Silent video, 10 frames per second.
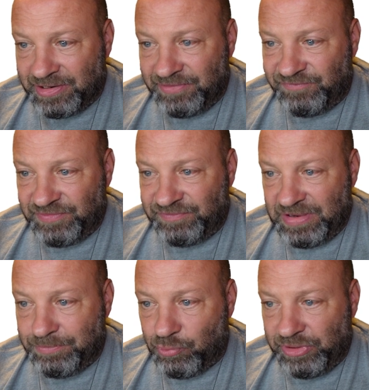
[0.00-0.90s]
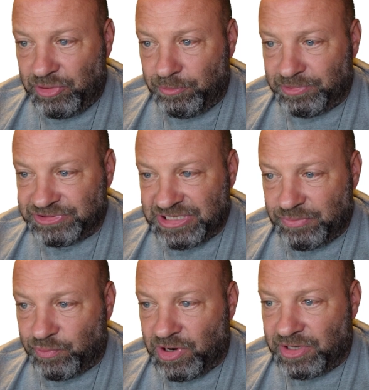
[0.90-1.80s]
and
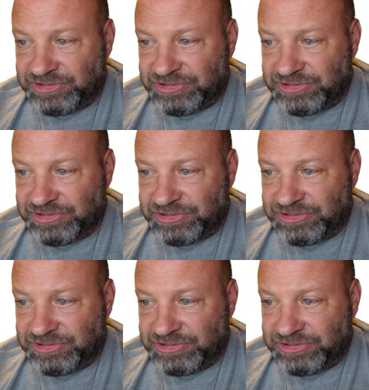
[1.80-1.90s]
15.2% were